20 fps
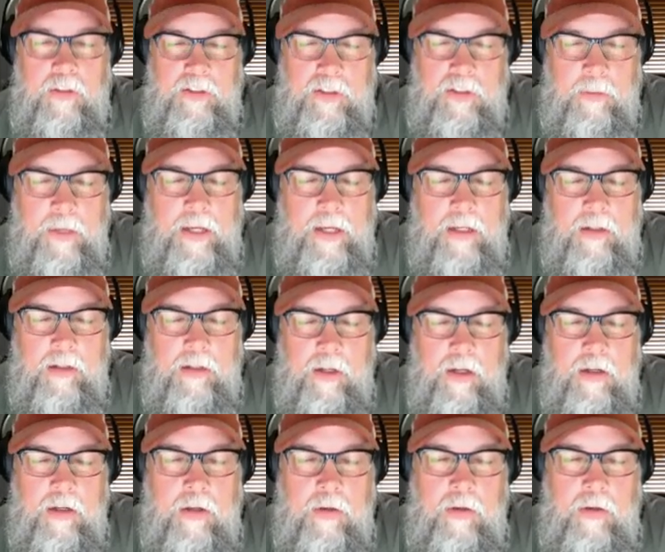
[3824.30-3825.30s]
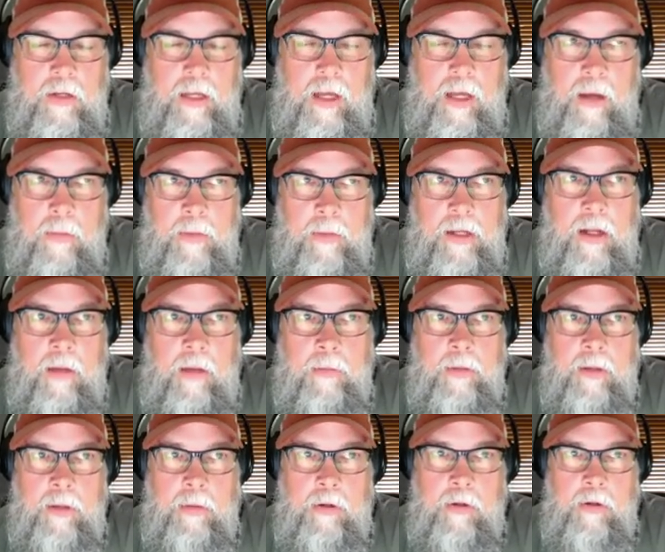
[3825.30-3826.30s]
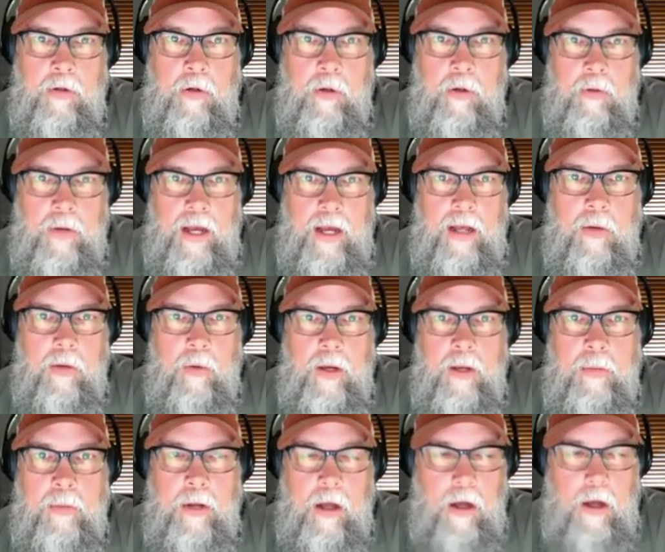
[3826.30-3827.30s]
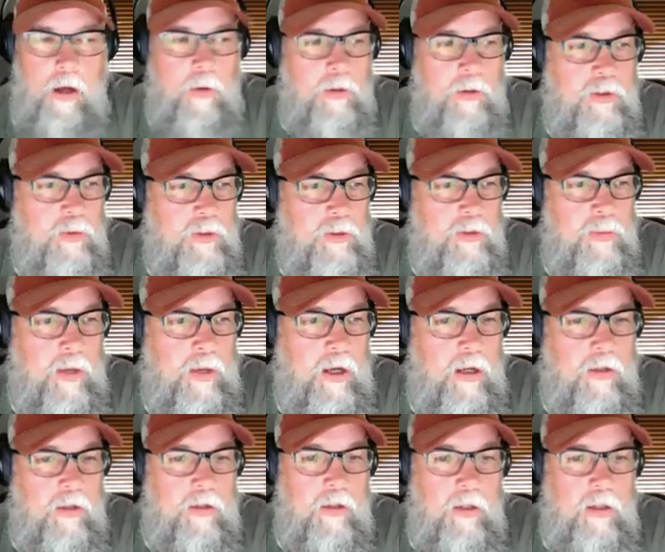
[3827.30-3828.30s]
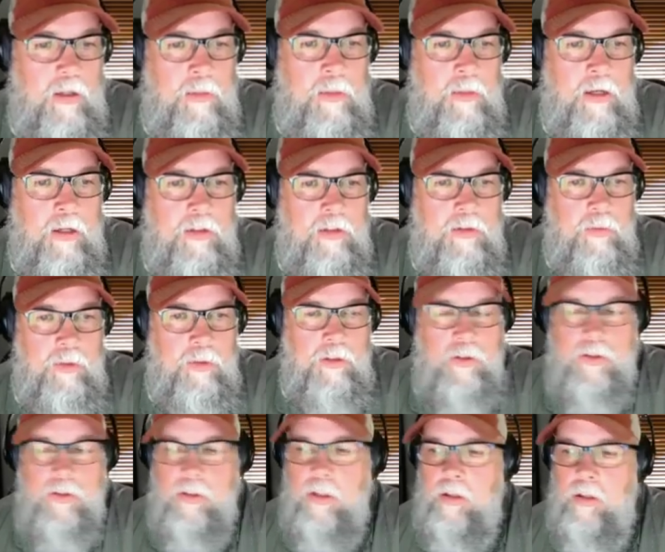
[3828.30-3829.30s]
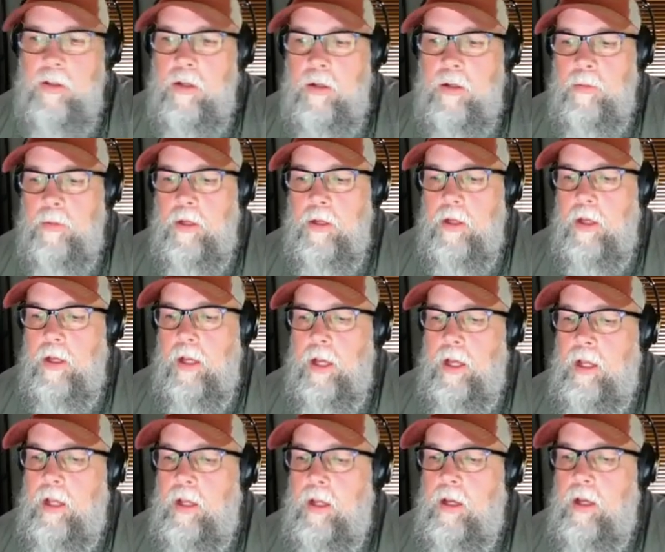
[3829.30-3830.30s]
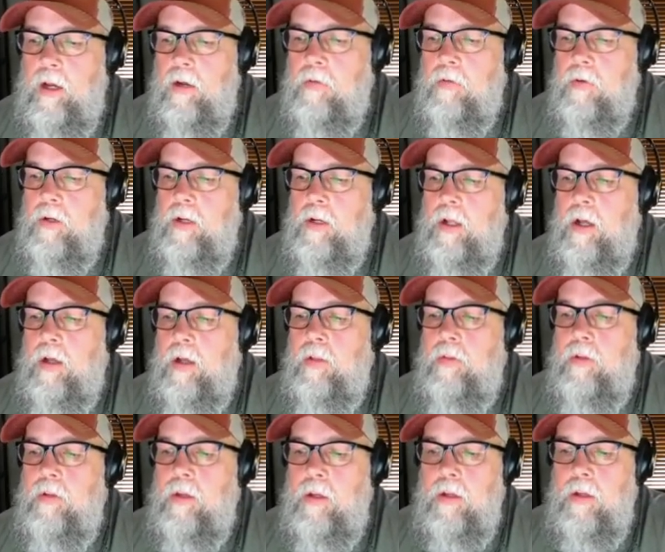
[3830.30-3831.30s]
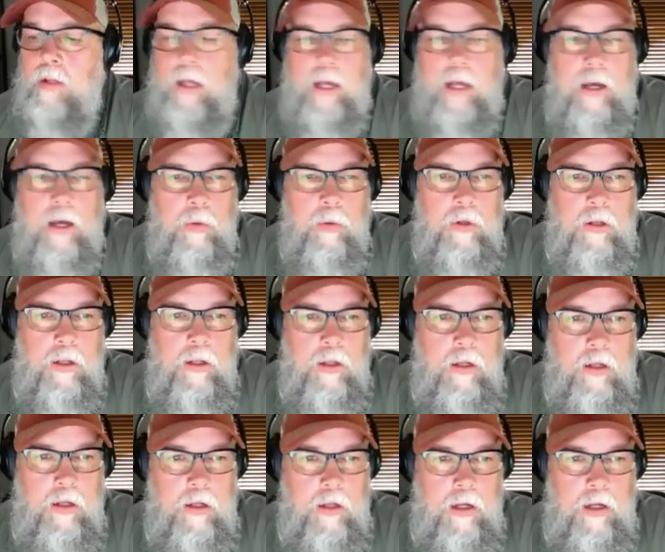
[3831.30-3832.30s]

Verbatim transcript: as anybody can tell you, I may not be able to do it right away, but I always respond to emails when you send them. And every now and then, I will, uh,